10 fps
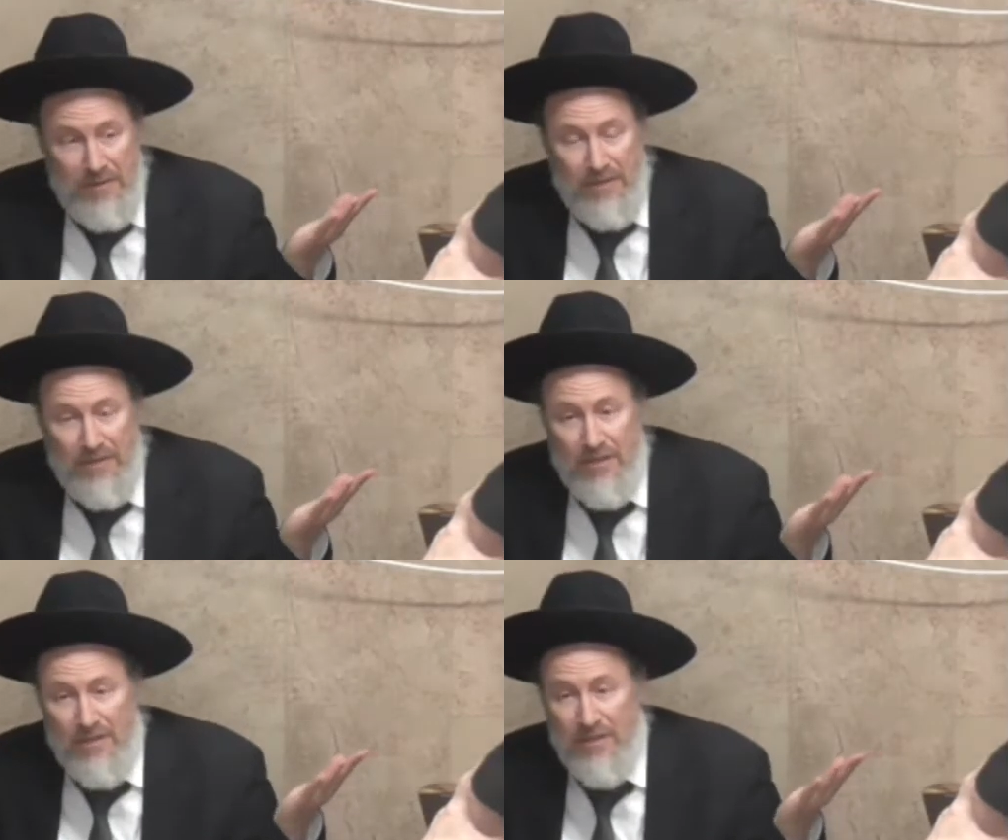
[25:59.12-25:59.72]
it
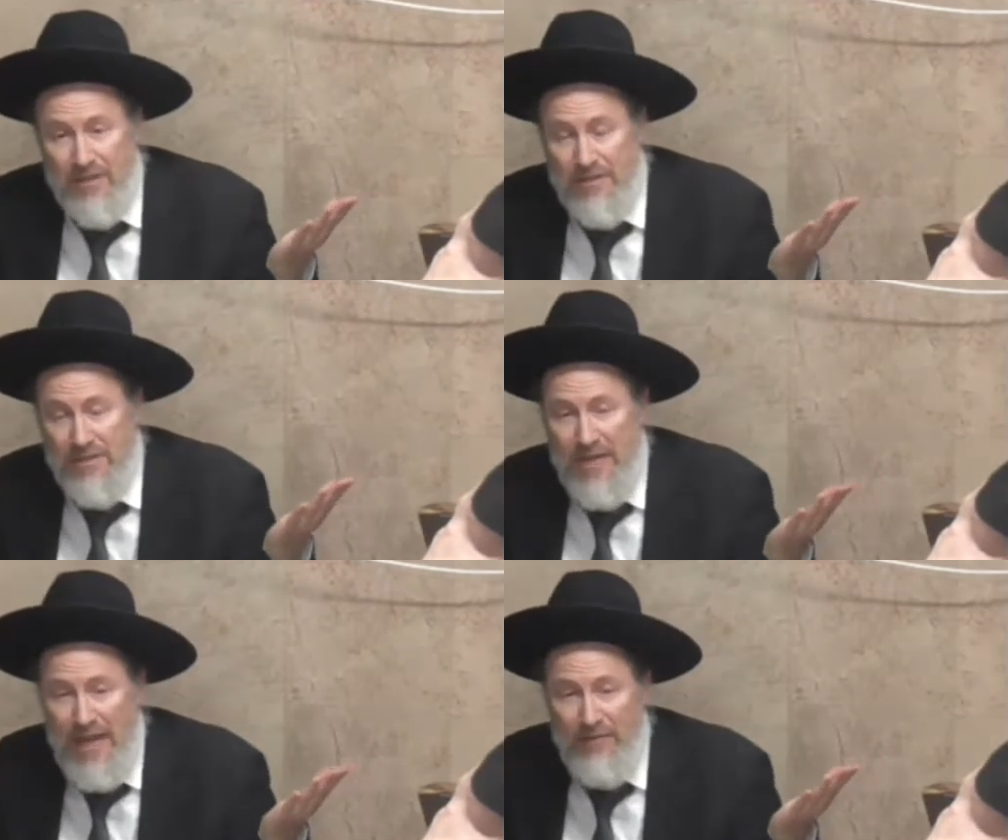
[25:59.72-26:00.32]

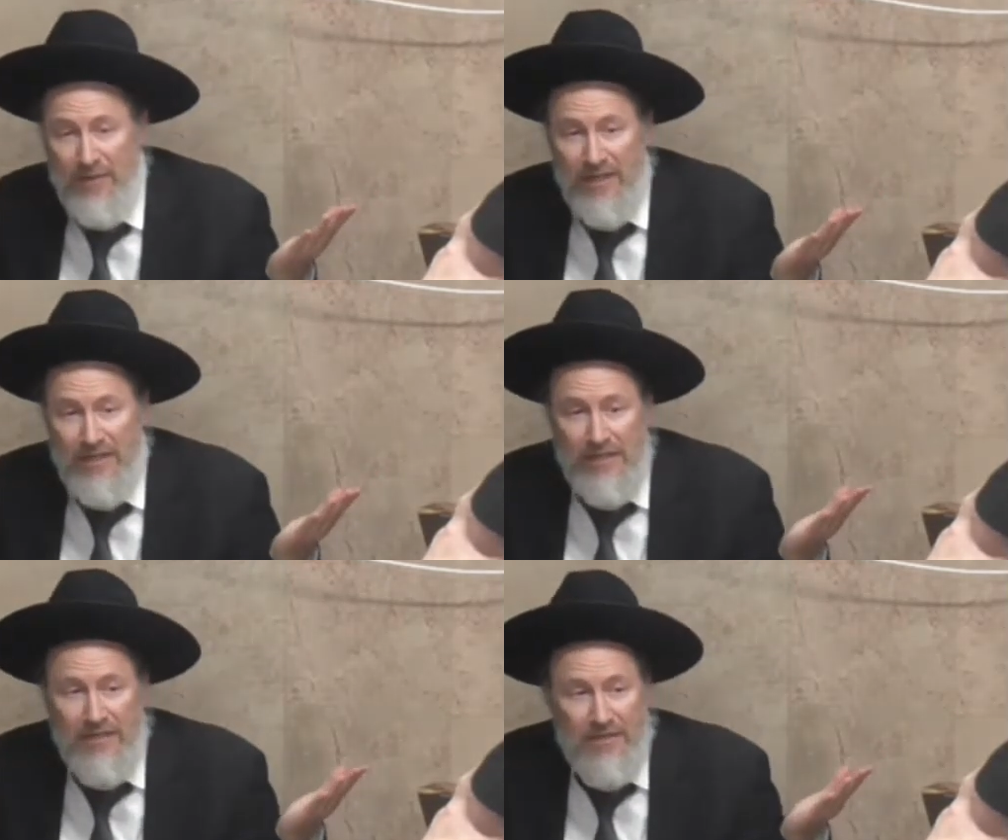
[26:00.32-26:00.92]
doesn't have
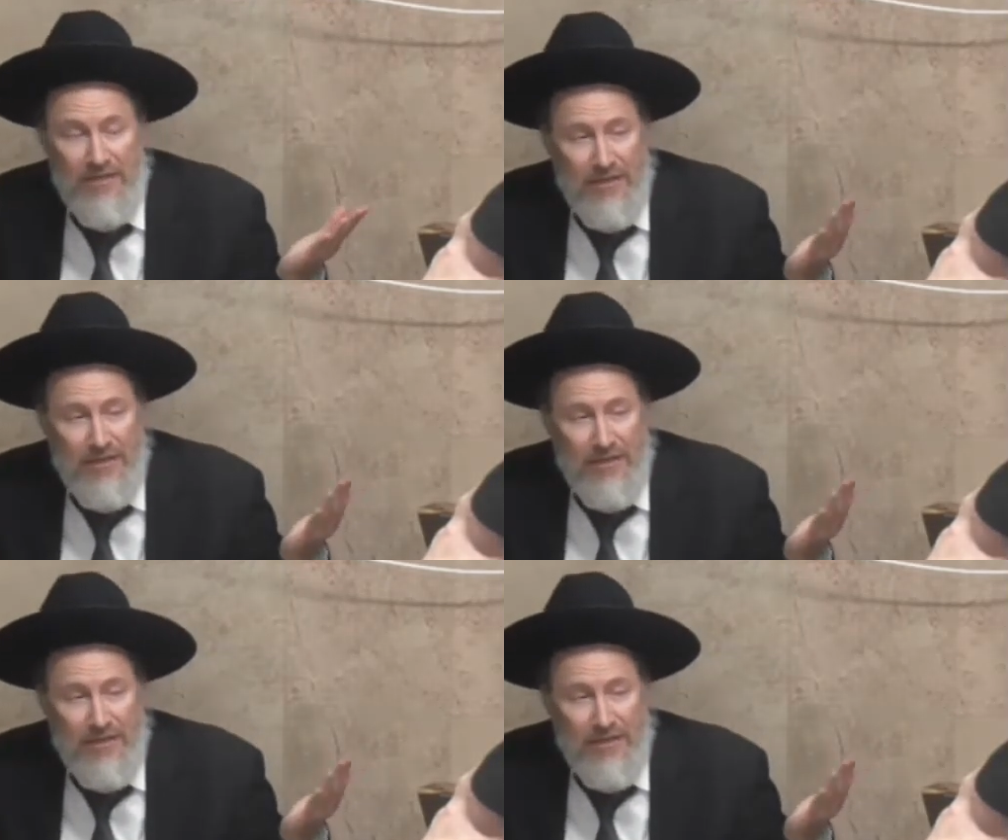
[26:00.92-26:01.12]
any